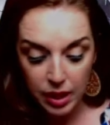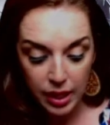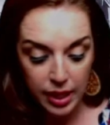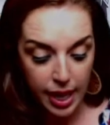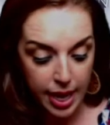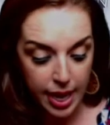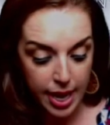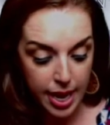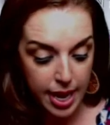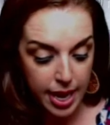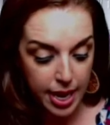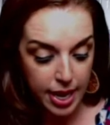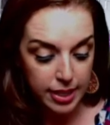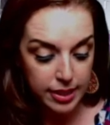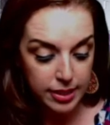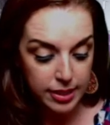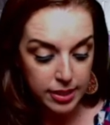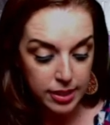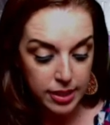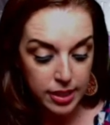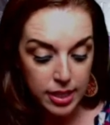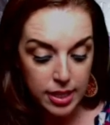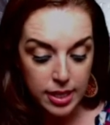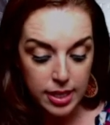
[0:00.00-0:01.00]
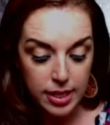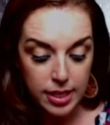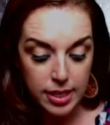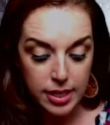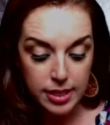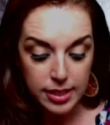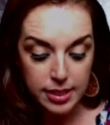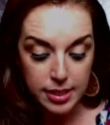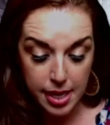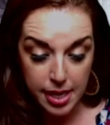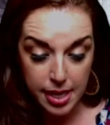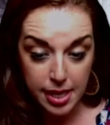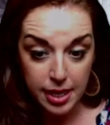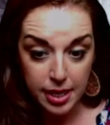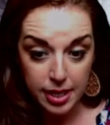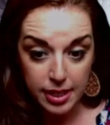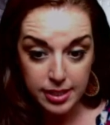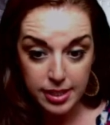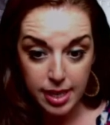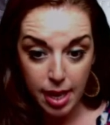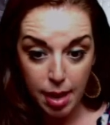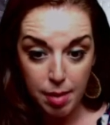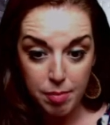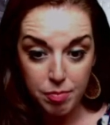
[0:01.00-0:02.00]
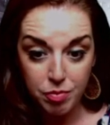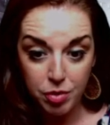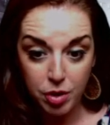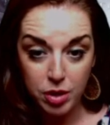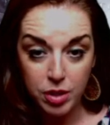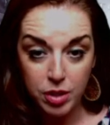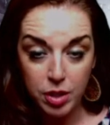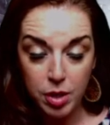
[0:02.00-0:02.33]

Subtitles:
And take it a step further,